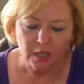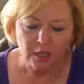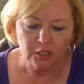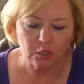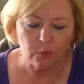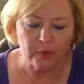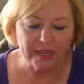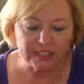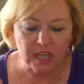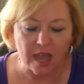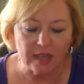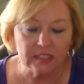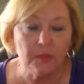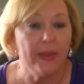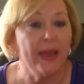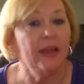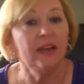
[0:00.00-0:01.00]
So we had
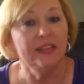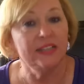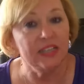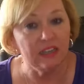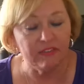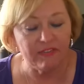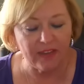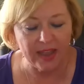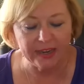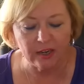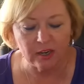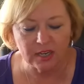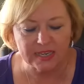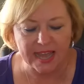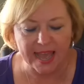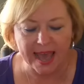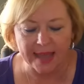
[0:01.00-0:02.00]
talked about identifying
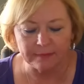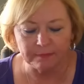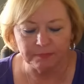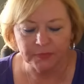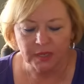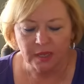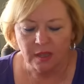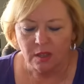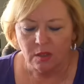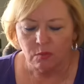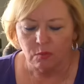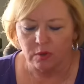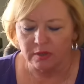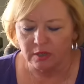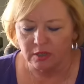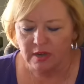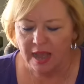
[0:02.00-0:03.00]
our debt,
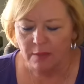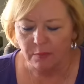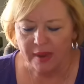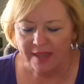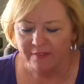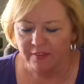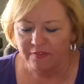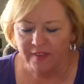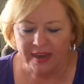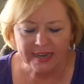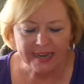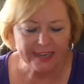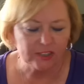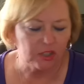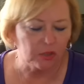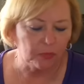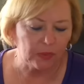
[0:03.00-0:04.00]
whether or not we have a
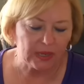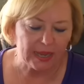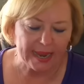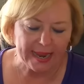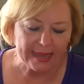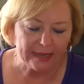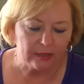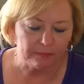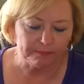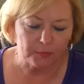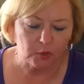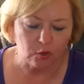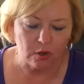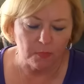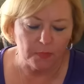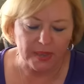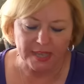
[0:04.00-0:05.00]
financial plan
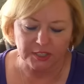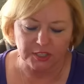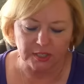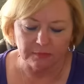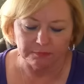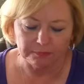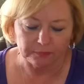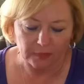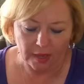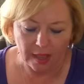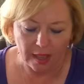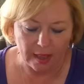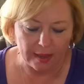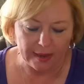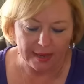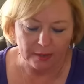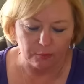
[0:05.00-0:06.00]
or a budget,
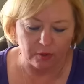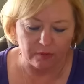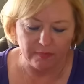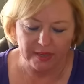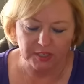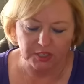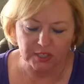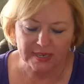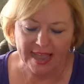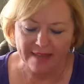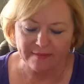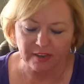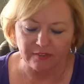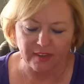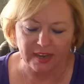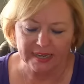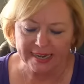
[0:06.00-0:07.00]
and we mentioned
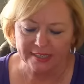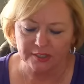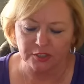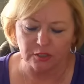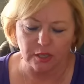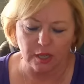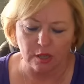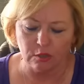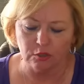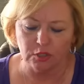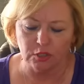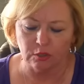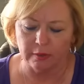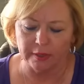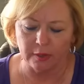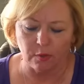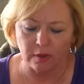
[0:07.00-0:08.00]
having financial goals,
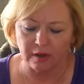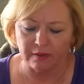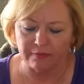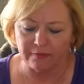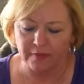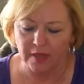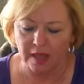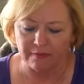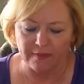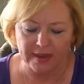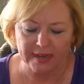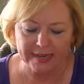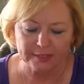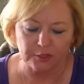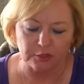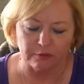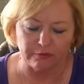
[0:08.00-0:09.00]
knowing what our
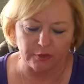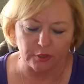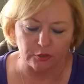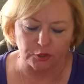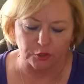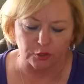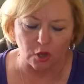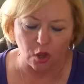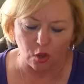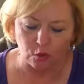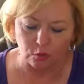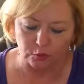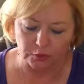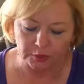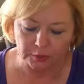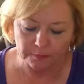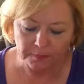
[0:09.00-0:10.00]
financial future
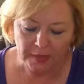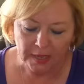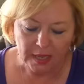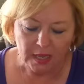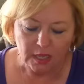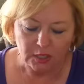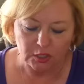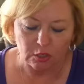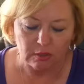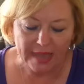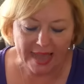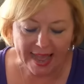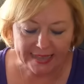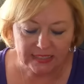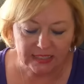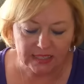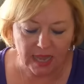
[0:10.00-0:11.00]
holds. So
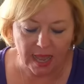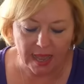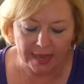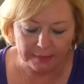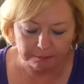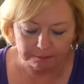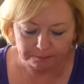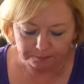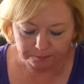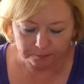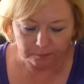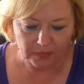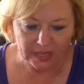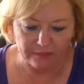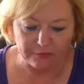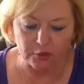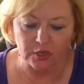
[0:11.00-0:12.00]
last time,
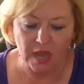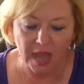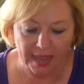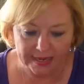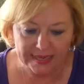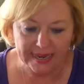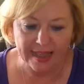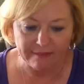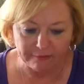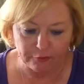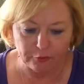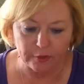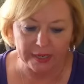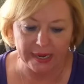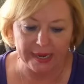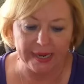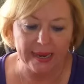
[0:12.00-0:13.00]
if you're not
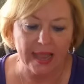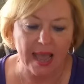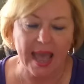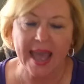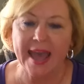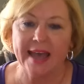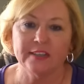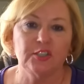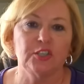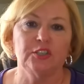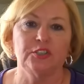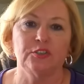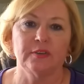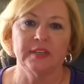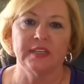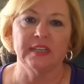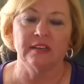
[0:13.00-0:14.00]
debt-free, I asked you
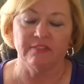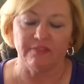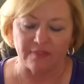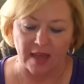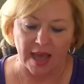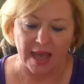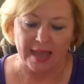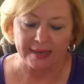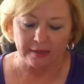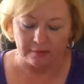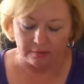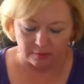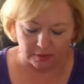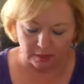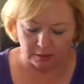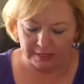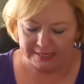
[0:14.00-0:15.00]
to identify
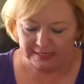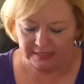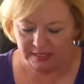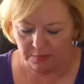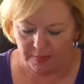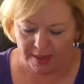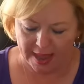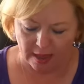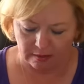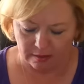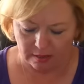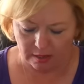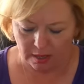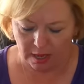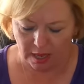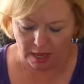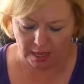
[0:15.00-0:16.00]
the least amount
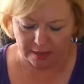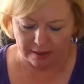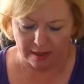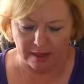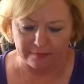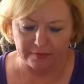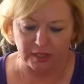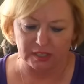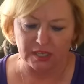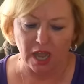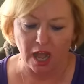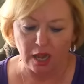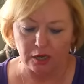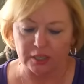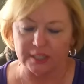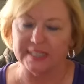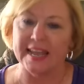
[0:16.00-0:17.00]
of the
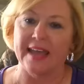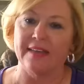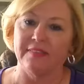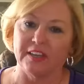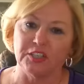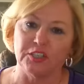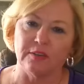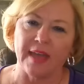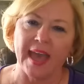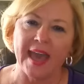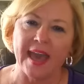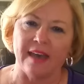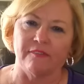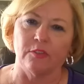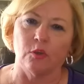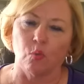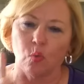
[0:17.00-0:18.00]
dollar debt that you
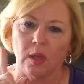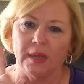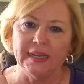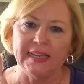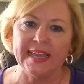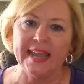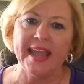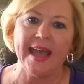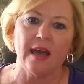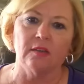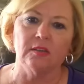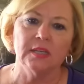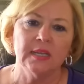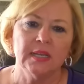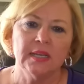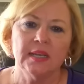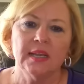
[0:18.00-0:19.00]
have, the one account
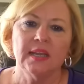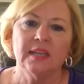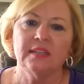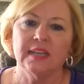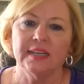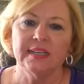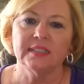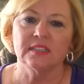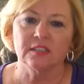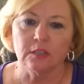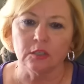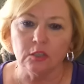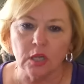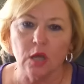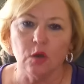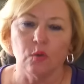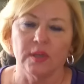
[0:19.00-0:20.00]
that is the
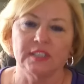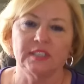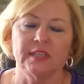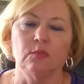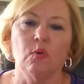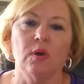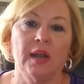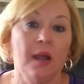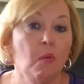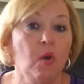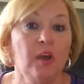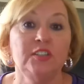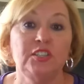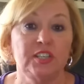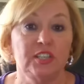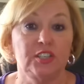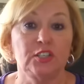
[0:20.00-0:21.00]
lowest. And what I
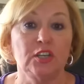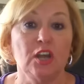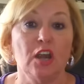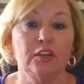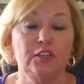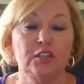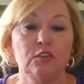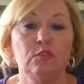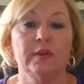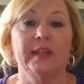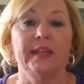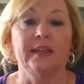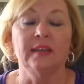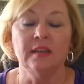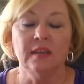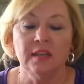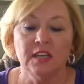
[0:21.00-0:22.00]
want you to start
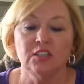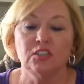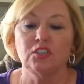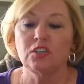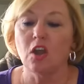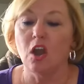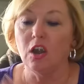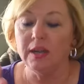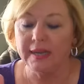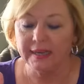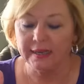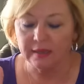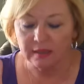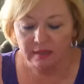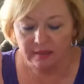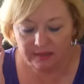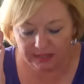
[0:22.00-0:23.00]
doing,
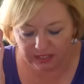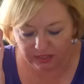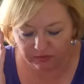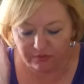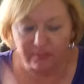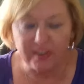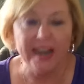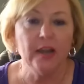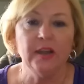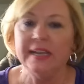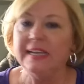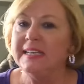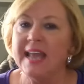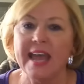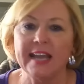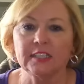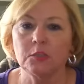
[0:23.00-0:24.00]
starting this very
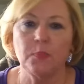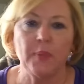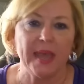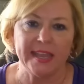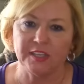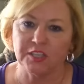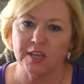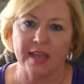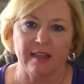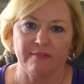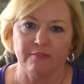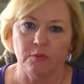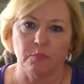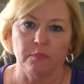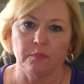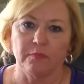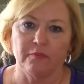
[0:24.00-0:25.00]
next paycheck
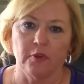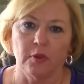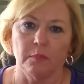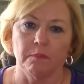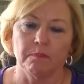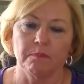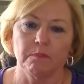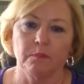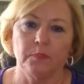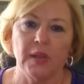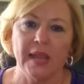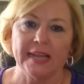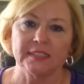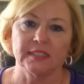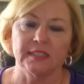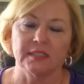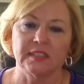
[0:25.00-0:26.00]
from
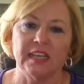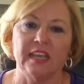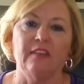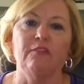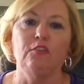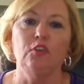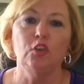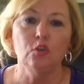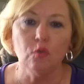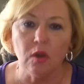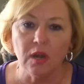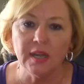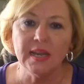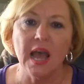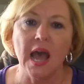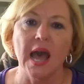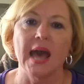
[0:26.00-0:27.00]
Plexus, if you are
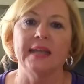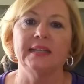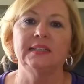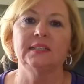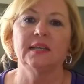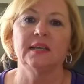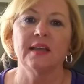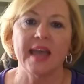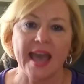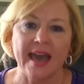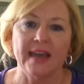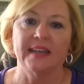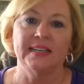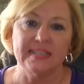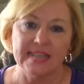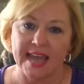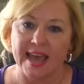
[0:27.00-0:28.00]
not
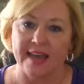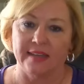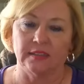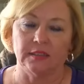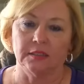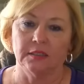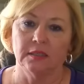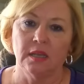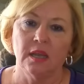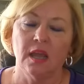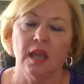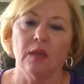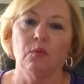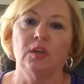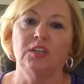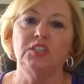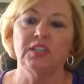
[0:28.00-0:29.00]
out of debt,
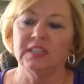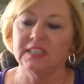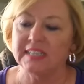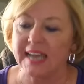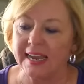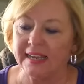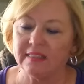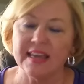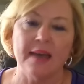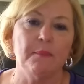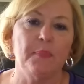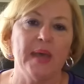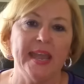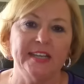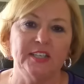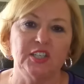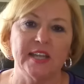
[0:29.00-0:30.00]
I want you to take that
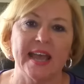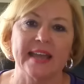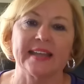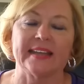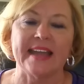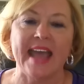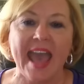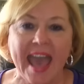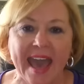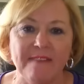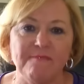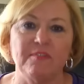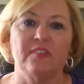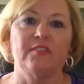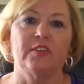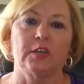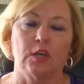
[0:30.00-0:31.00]
paycheck and half
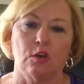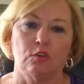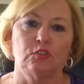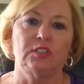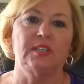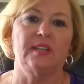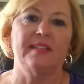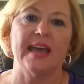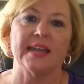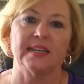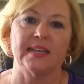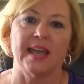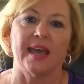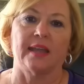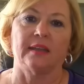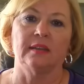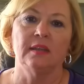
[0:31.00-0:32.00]
of it goes to that
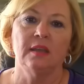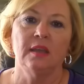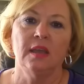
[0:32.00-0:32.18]
debt.